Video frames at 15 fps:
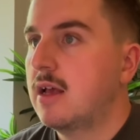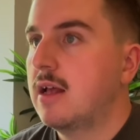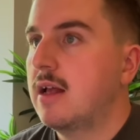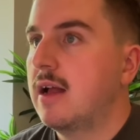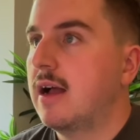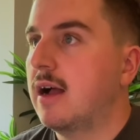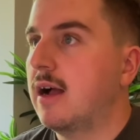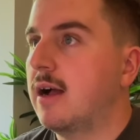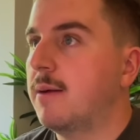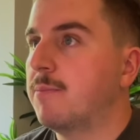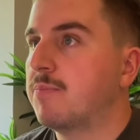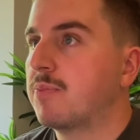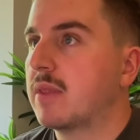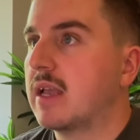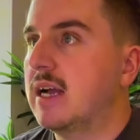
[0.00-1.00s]
And
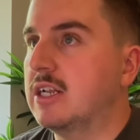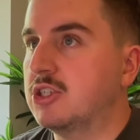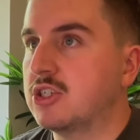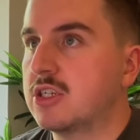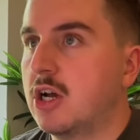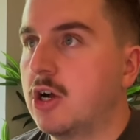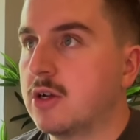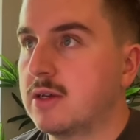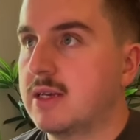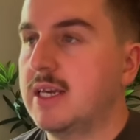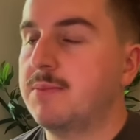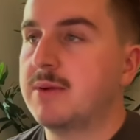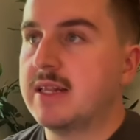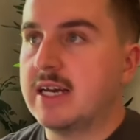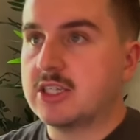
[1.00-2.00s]
just
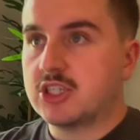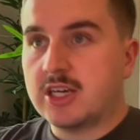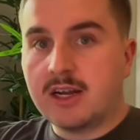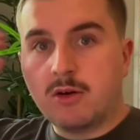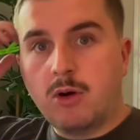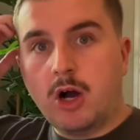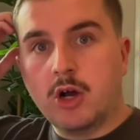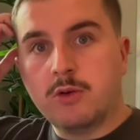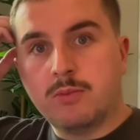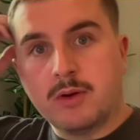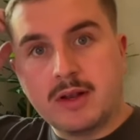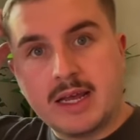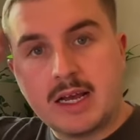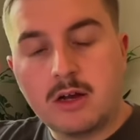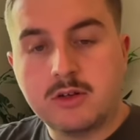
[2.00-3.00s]
keeping that channel open.
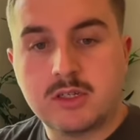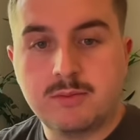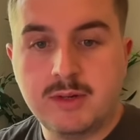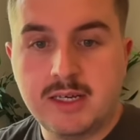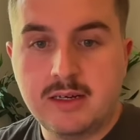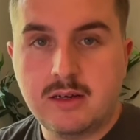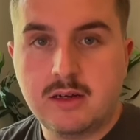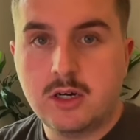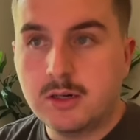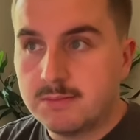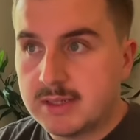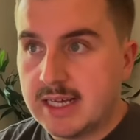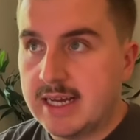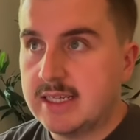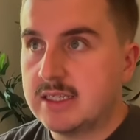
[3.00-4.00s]
They're going to be
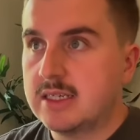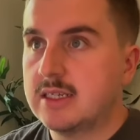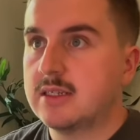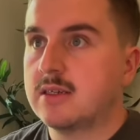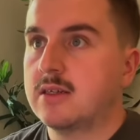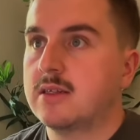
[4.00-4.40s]
updated.